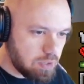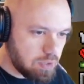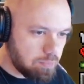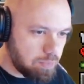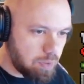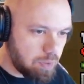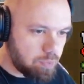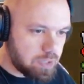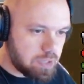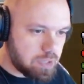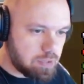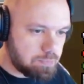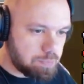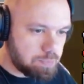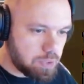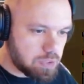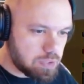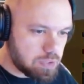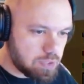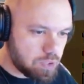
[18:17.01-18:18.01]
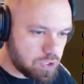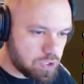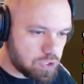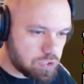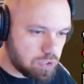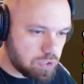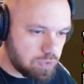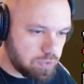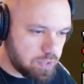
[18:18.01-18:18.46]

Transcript: But we didn't put torches on